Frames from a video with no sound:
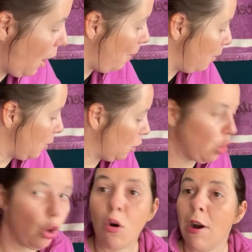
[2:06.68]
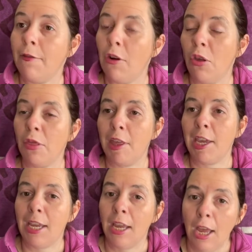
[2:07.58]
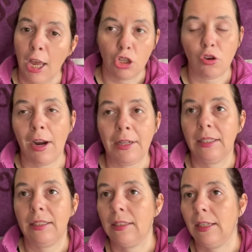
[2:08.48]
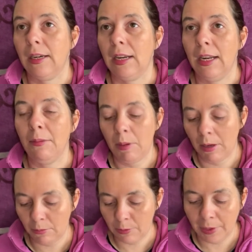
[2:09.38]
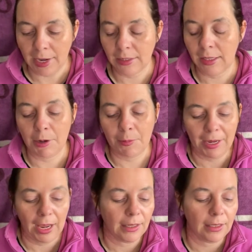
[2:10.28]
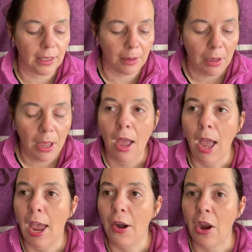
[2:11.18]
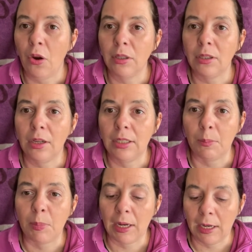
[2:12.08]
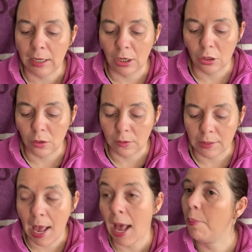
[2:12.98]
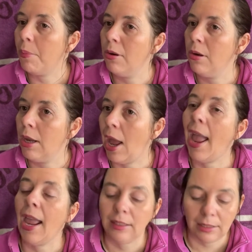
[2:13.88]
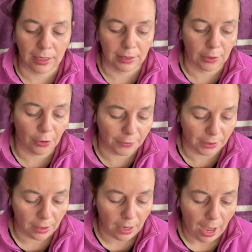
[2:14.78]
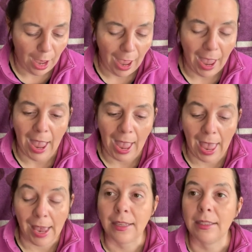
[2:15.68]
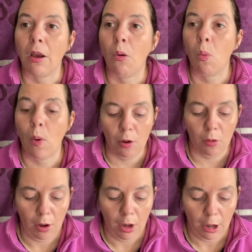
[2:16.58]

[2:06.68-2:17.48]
I'm sure I've got the dry discs in here, but we'll get to them when we get to them. And I also typically use up a Scent Soft as well.